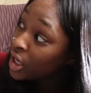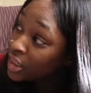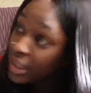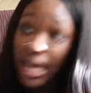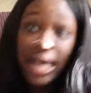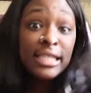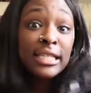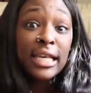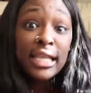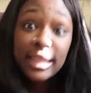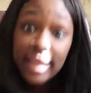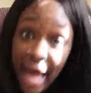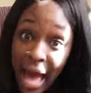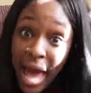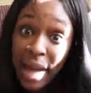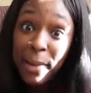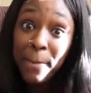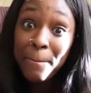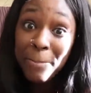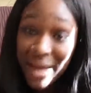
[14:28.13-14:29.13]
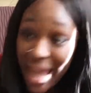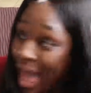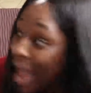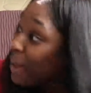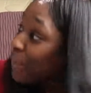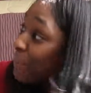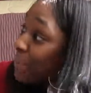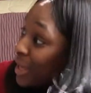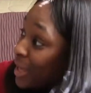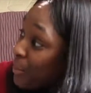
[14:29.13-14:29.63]
there's a lot of
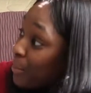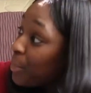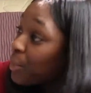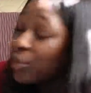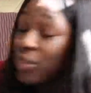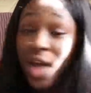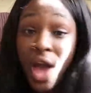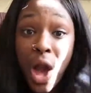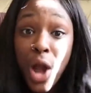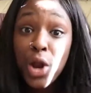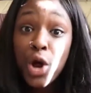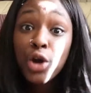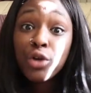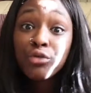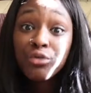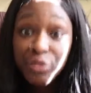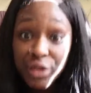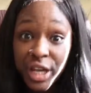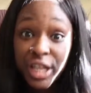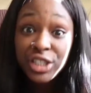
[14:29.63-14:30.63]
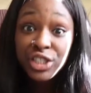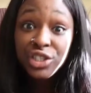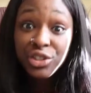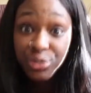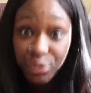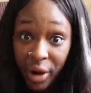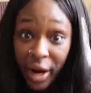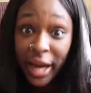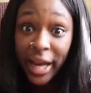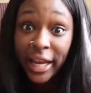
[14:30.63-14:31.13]
black people that are
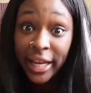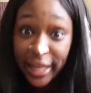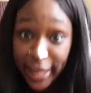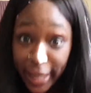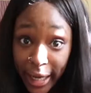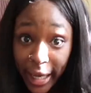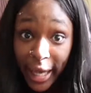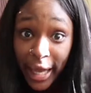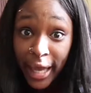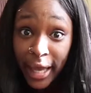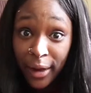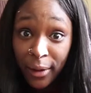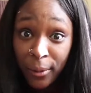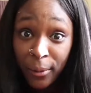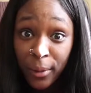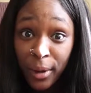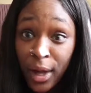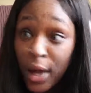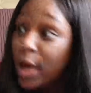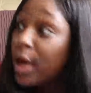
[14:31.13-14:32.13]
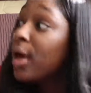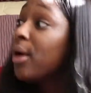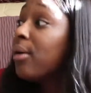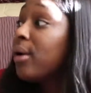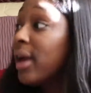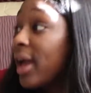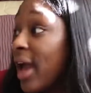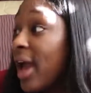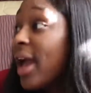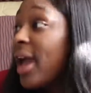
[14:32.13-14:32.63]
rich right now,
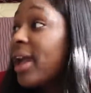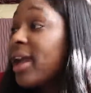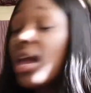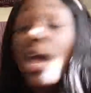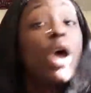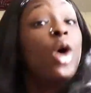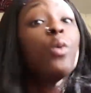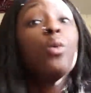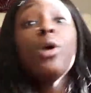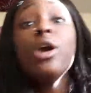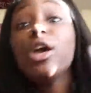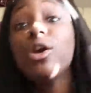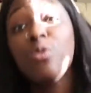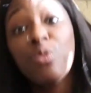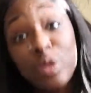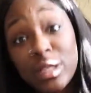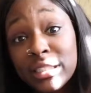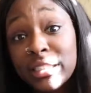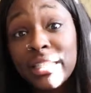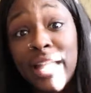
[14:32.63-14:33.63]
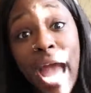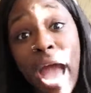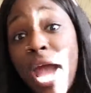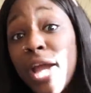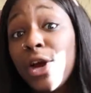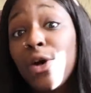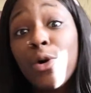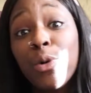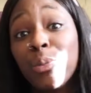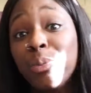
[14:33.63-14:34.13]
okay? We was
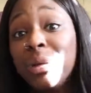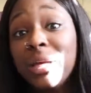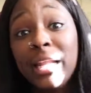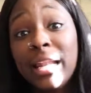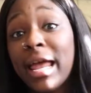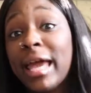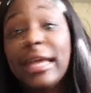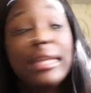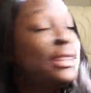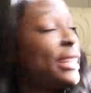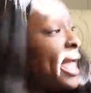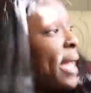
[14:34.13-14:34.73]
not gonna be like